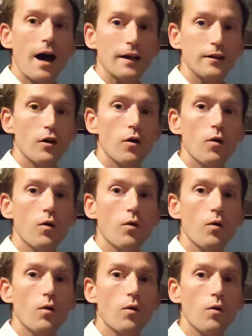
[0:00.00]
I
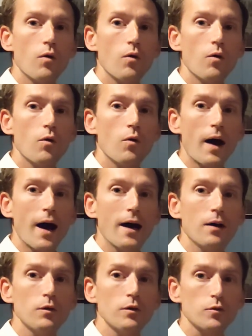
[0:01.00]
know
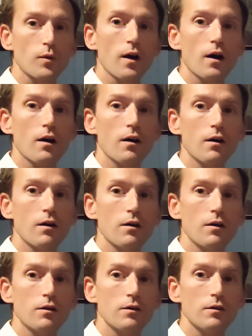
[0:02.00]
I was
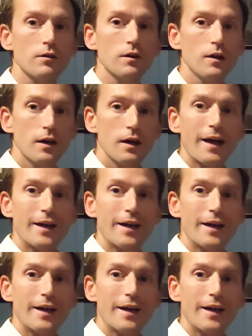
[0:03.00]
wrong,